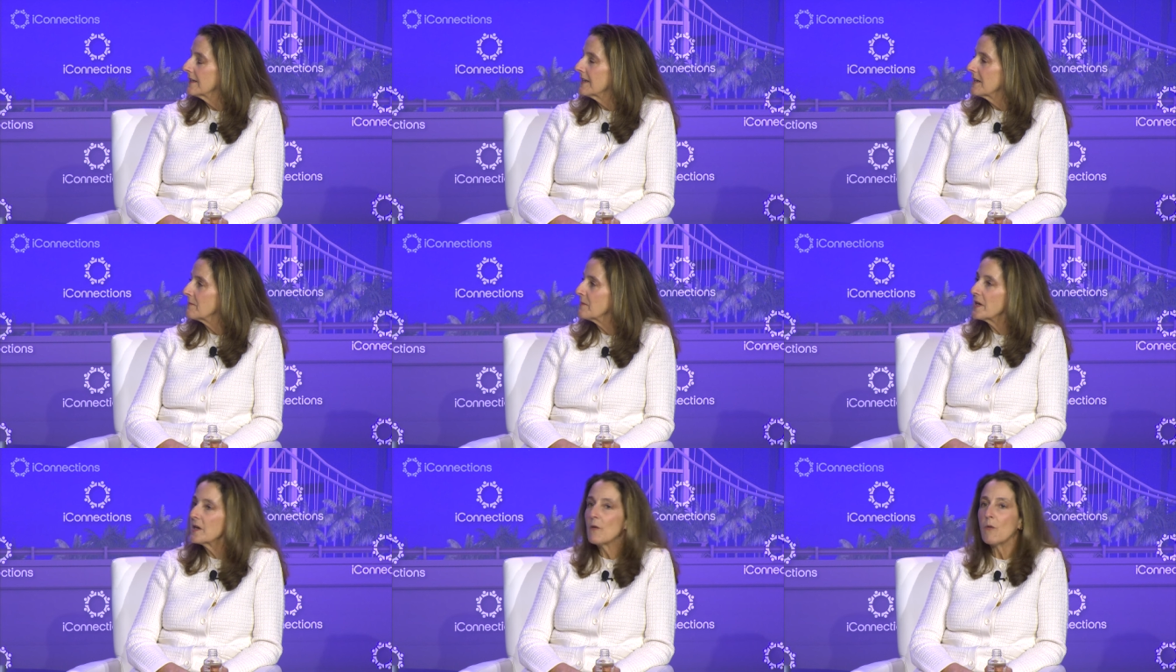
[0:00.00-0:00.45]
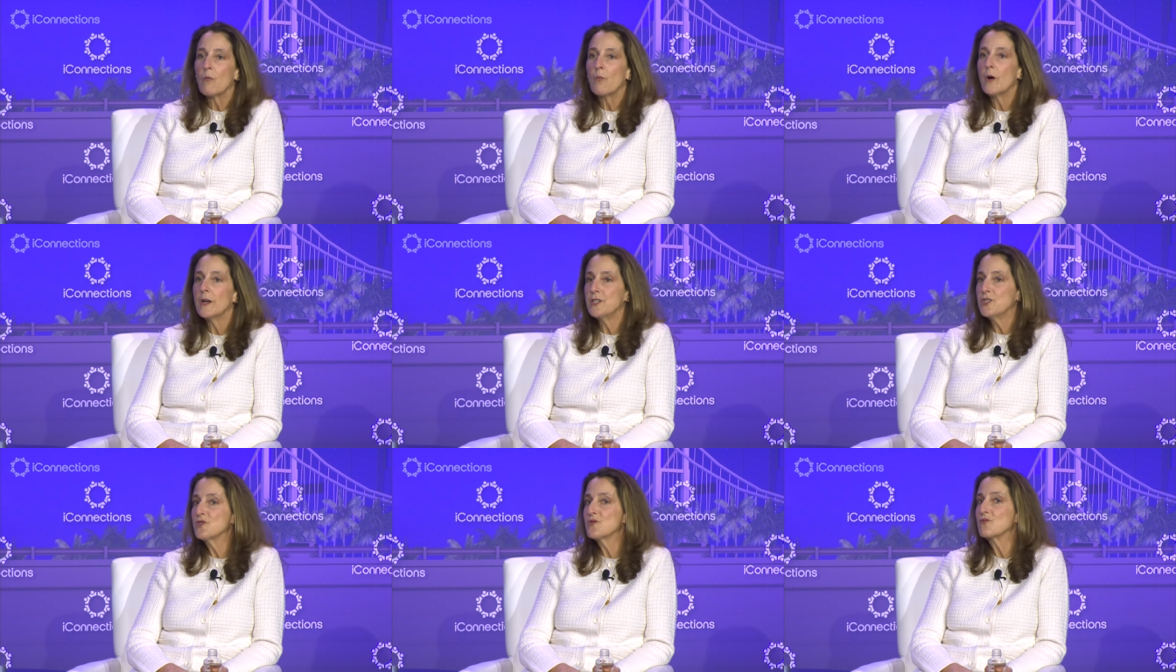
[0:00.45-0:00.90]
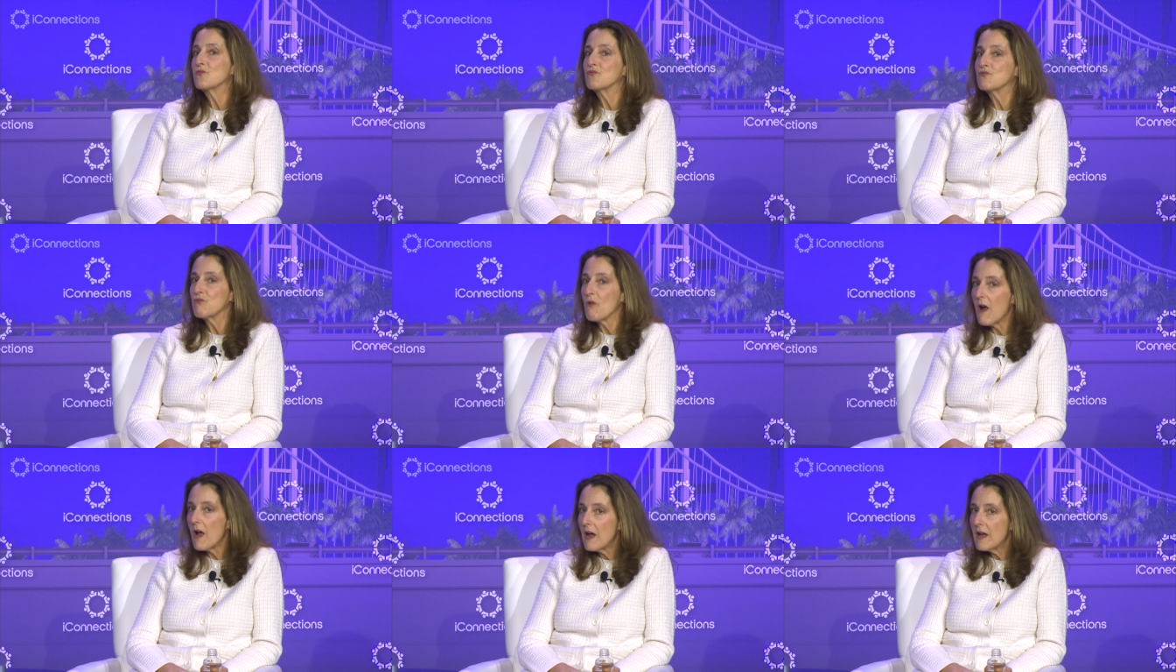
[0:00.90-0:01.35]
I mean, what
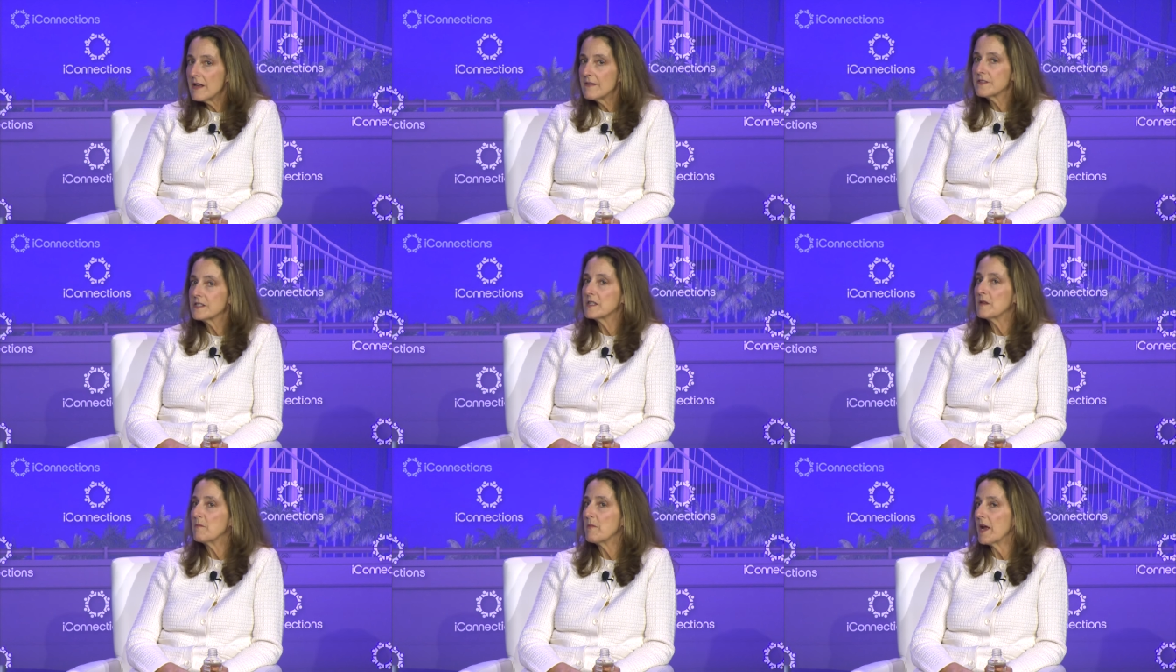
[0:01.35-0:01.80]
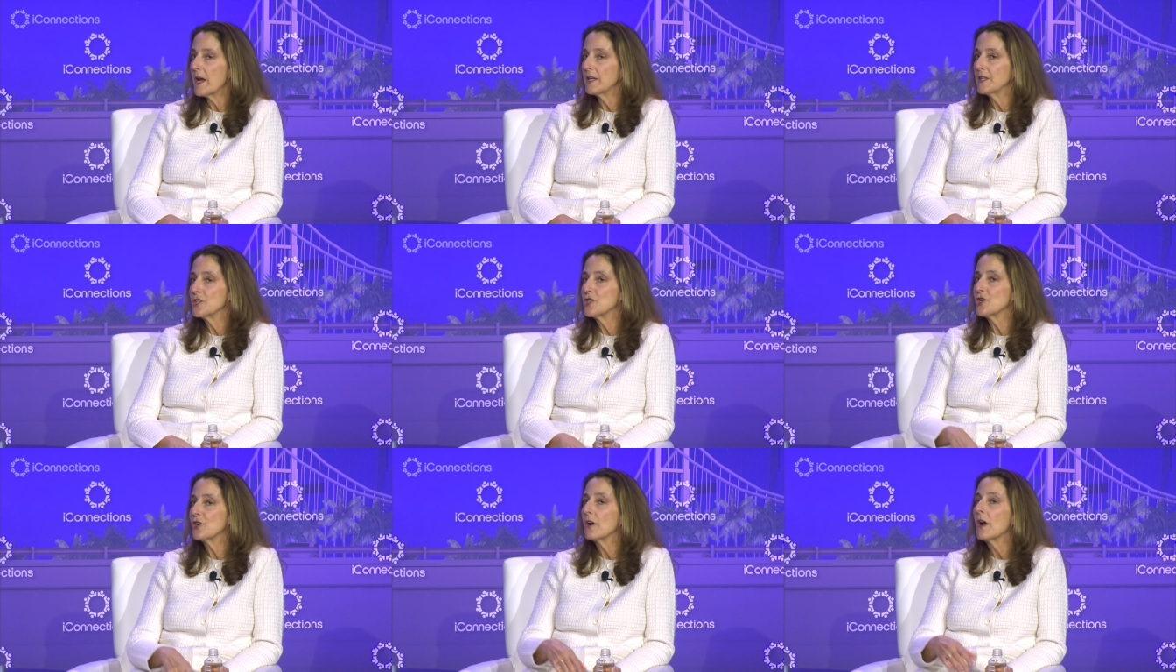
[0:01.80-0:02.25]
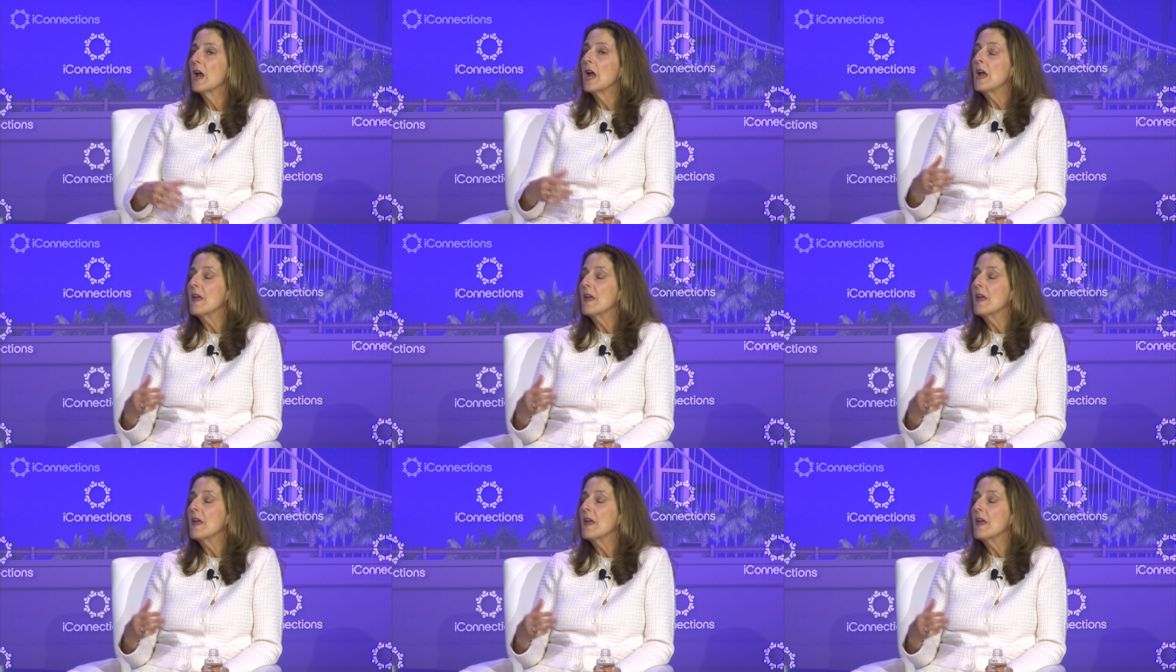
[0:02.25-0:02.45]
drives the manager?